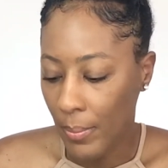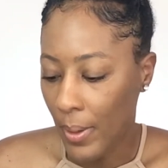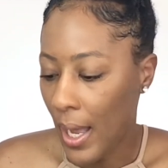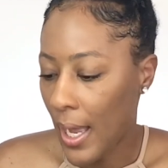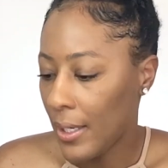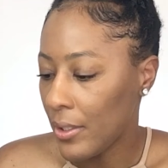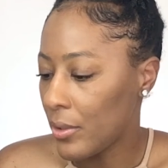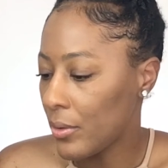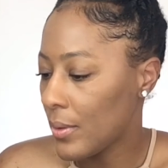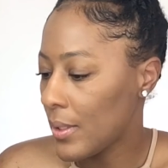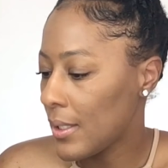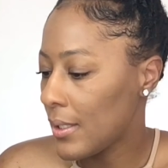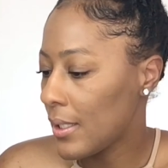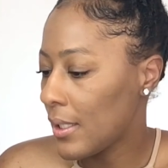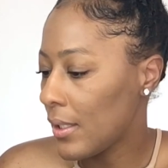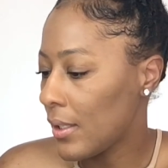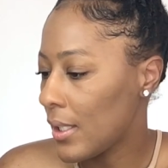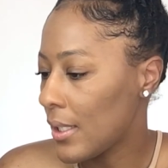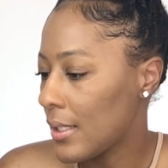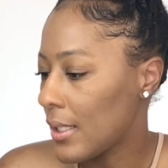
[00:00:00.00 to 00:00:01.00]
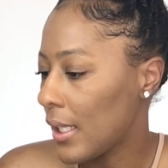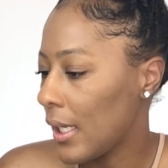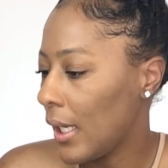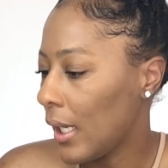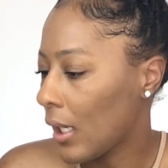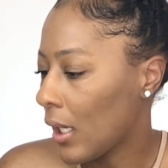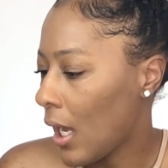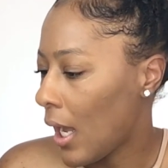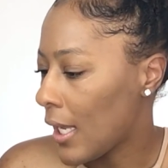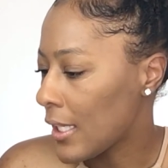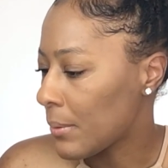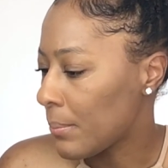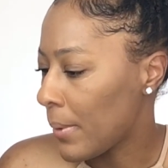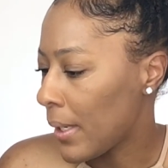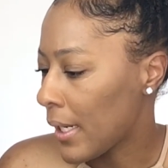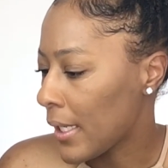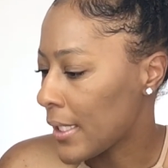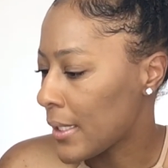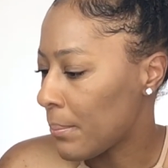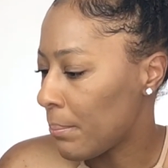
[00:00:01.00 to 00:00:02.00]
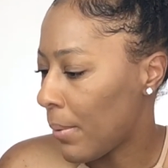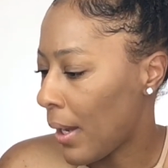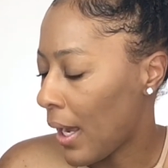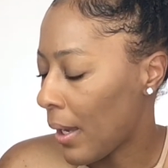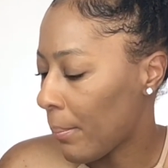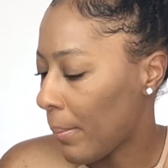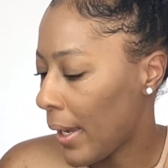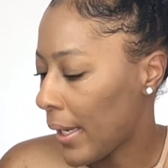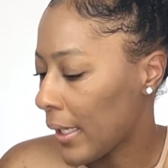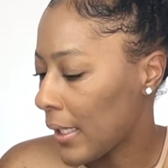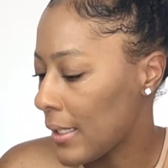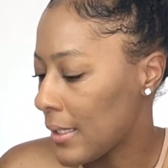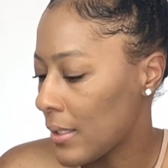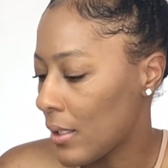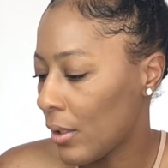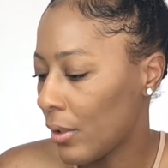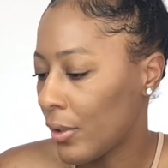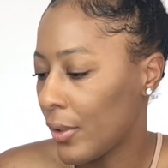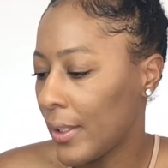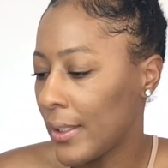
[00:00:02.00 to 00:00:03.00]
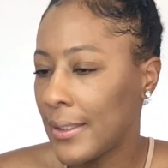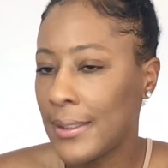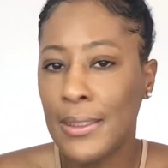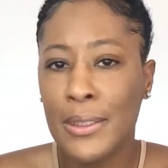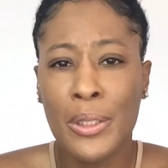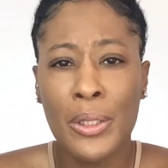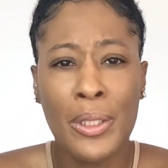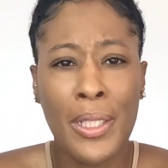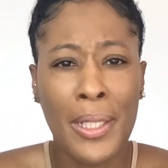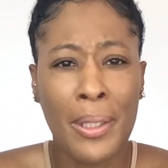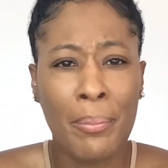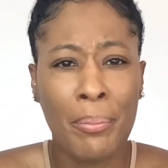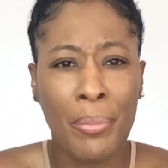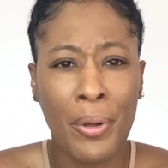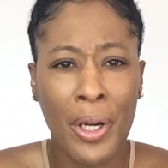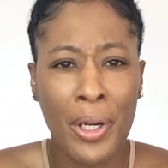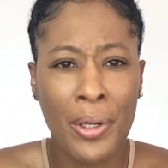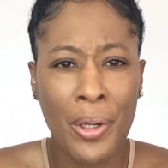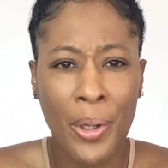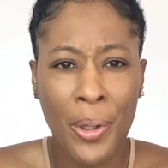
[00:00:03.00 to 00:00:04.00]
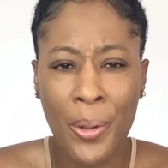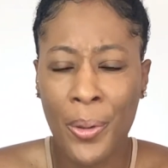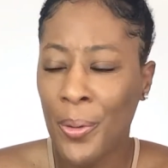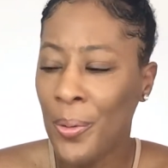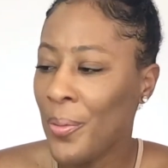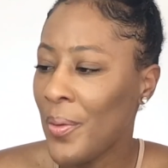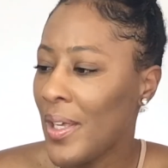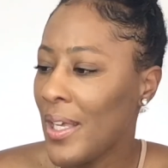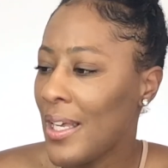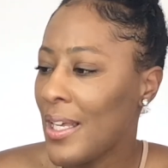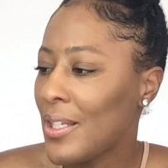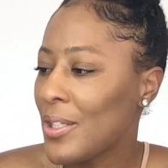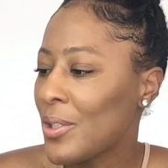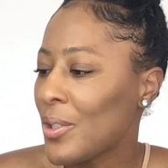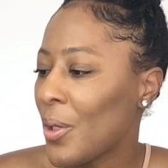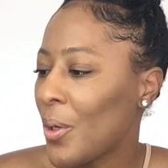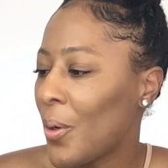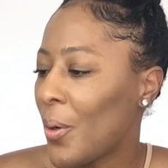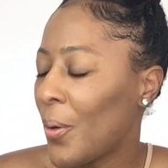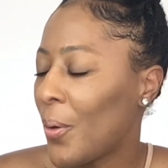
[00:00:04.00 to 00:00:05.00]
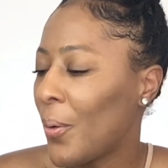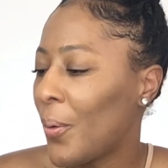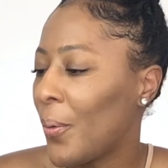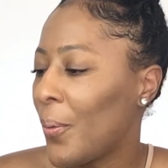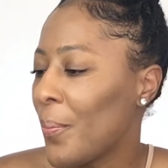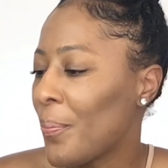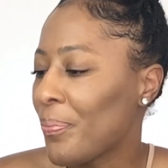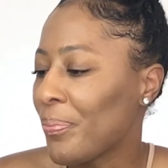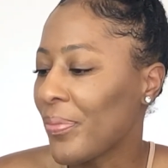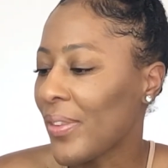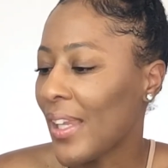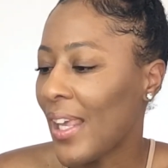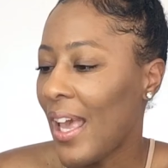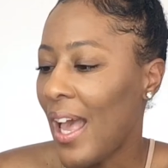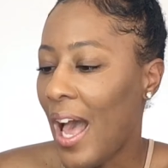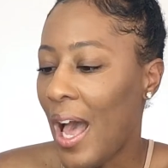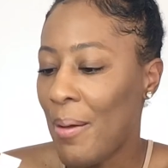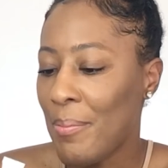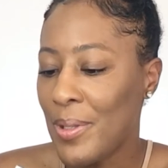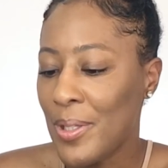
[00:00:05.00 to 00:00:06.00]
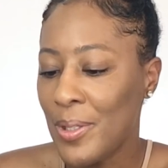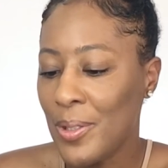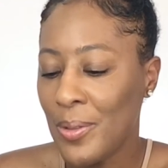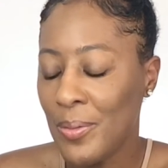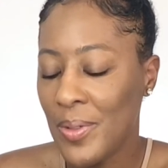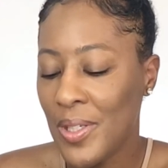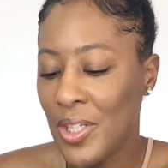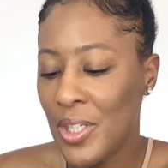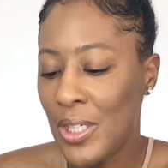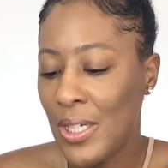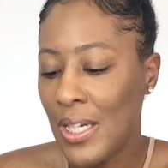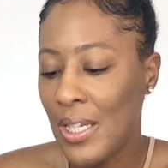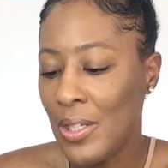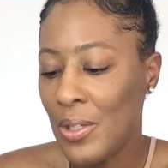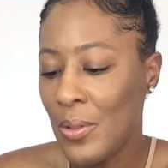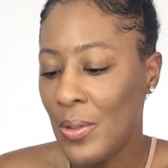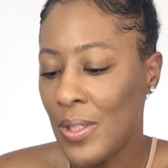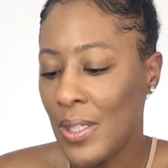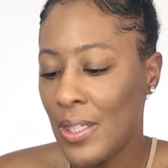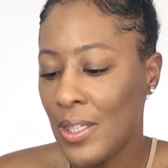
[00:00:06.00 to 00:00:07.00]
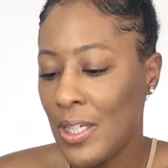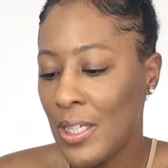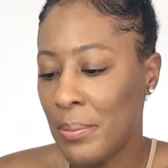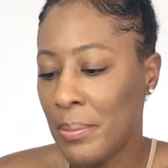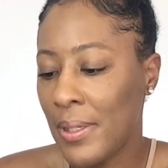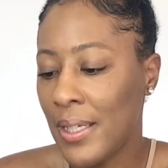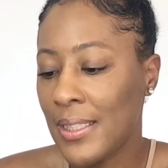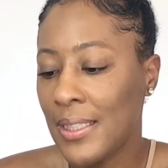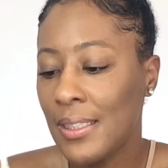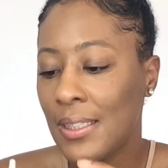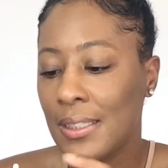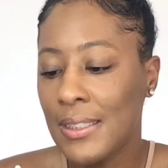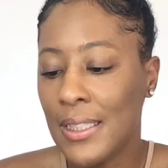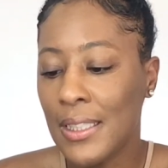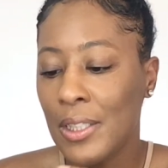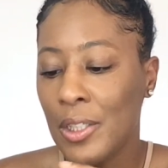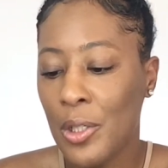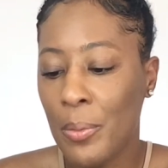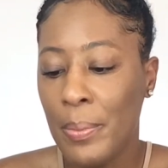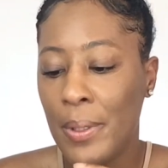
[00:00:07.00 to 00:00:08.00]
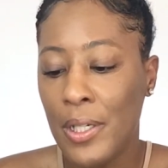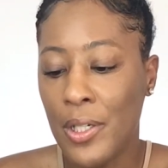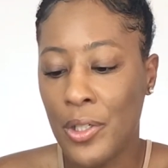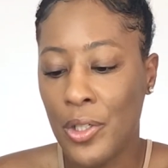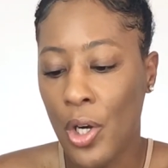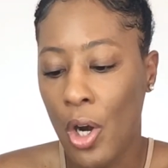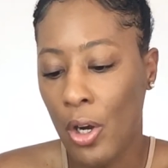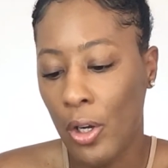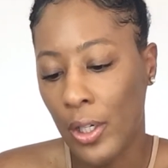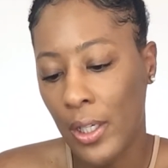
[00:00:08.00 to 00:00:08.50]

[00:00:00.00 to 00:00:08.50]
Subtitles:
do see this It Cosmetics Bye Bye concealer. It's still like brand new, so I'm assuming she didn't use it just because it looks a little bit dark.